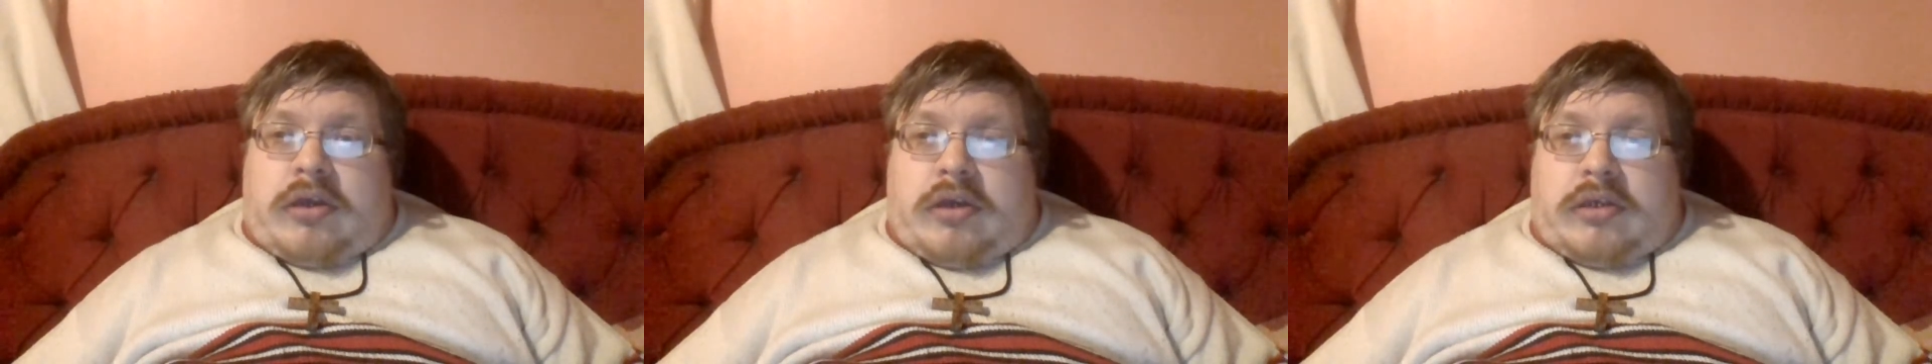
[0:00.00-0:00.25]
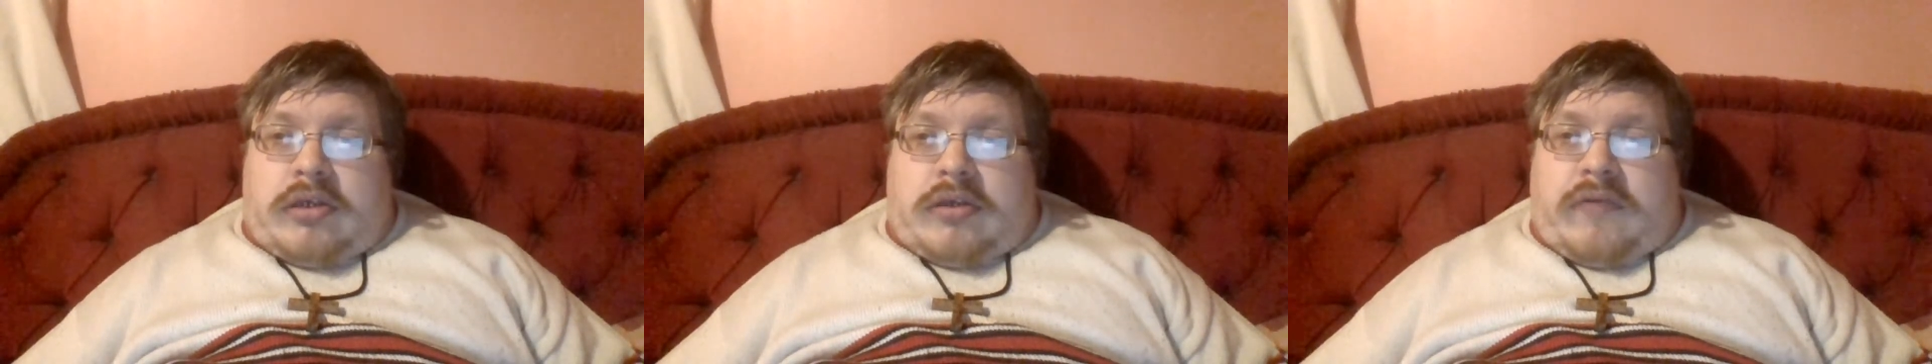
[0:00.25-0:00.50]
the
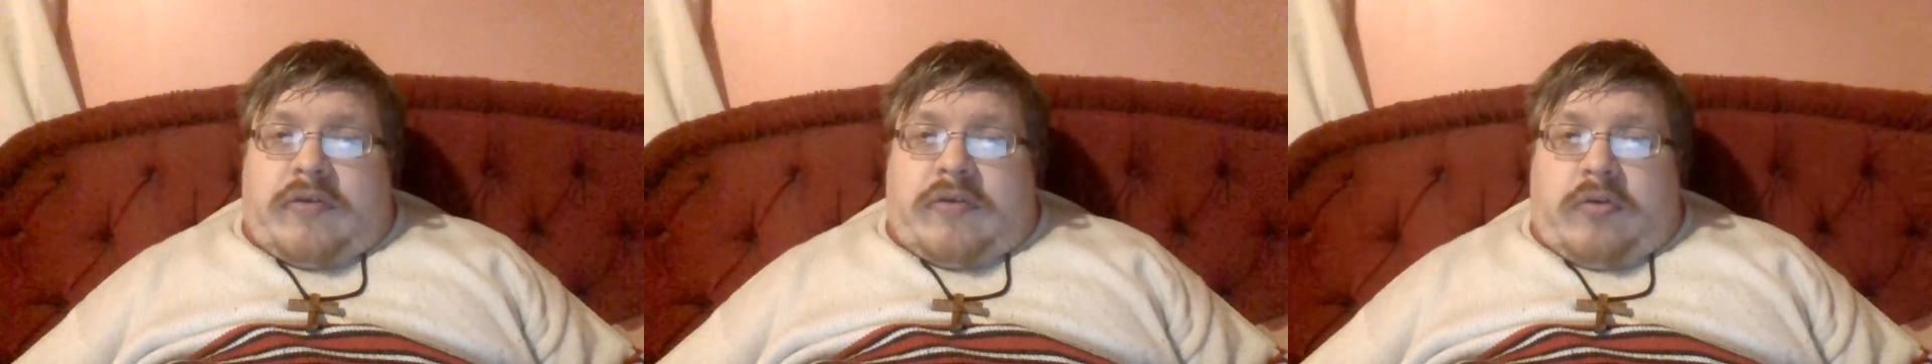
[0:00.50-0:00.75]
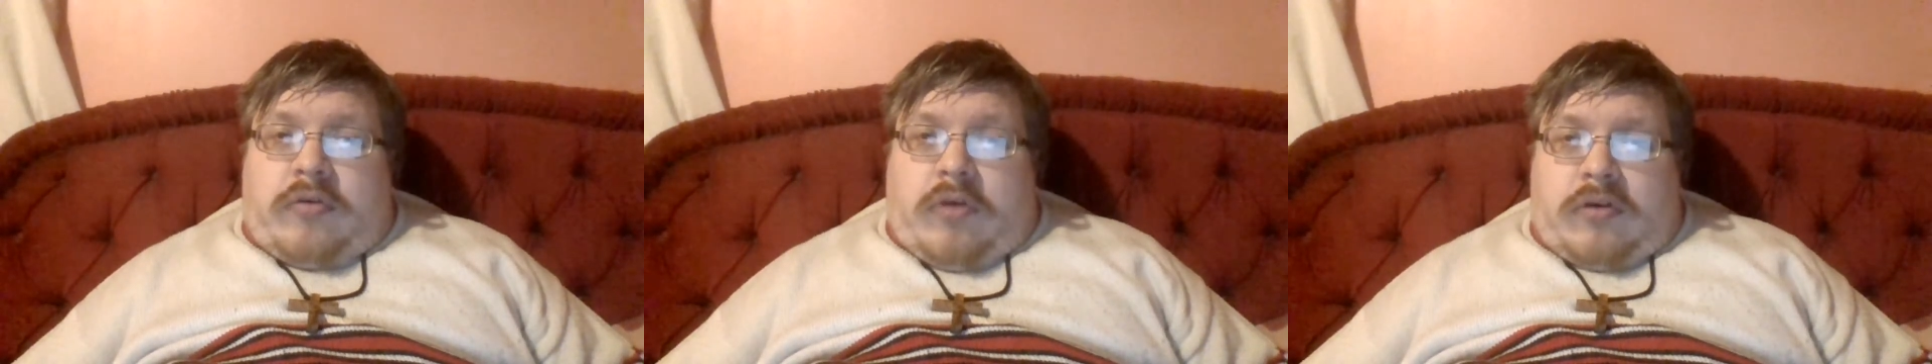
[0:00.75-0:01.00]
way of the
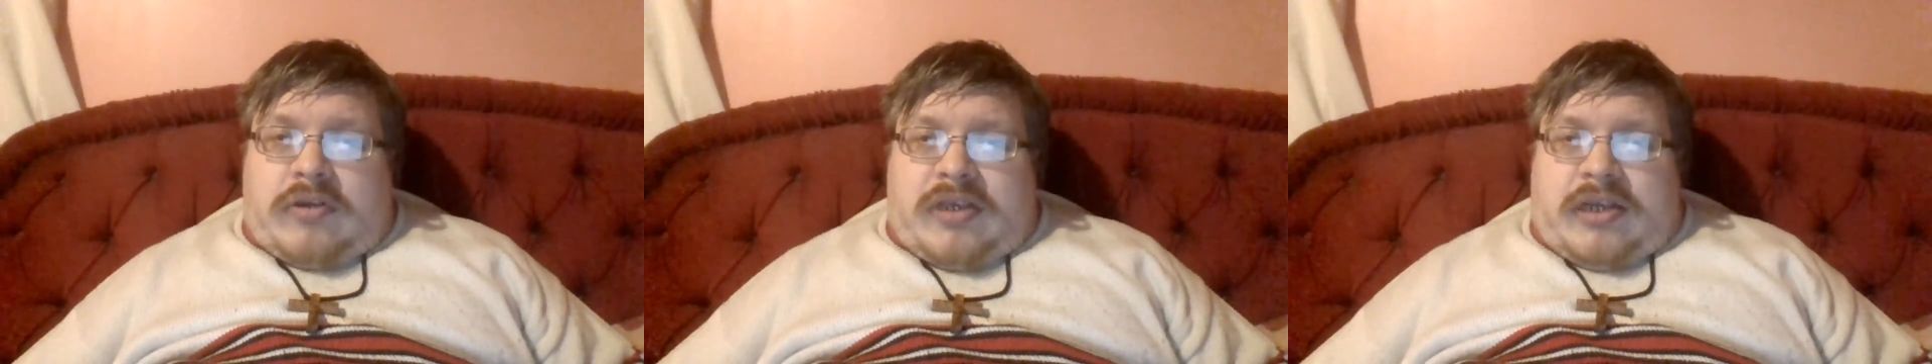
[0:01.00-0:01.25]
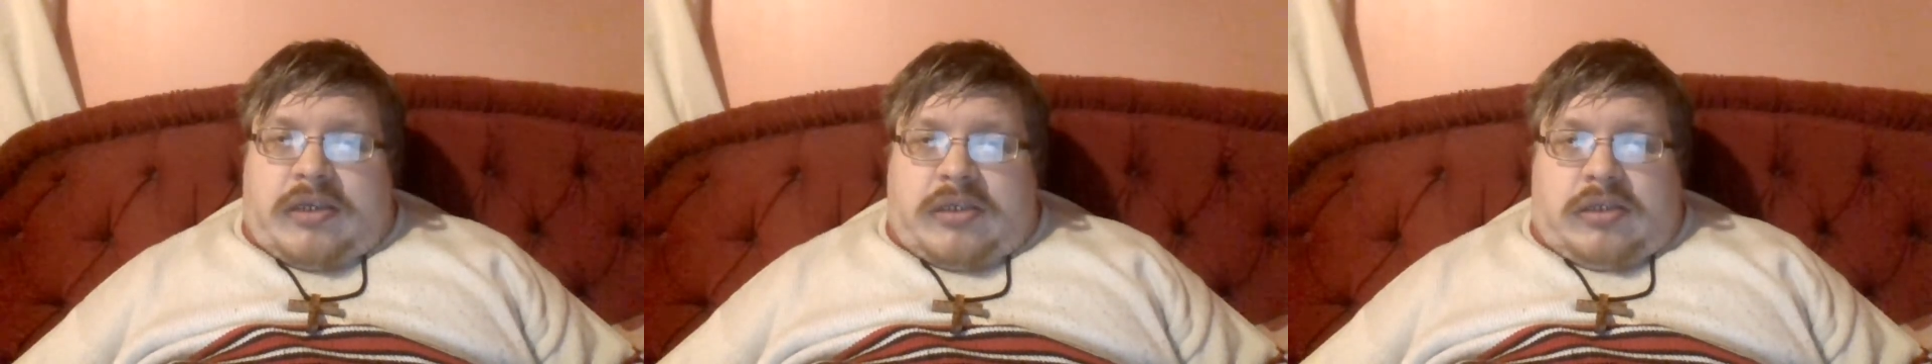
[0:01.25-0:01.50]
going down of the
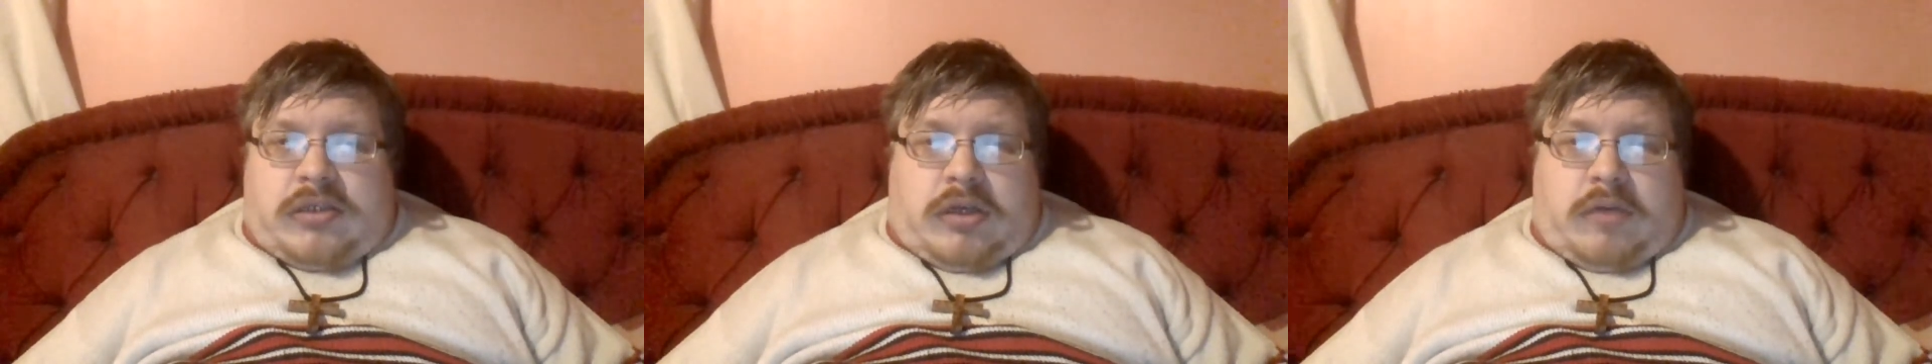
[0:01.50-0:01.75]
sun,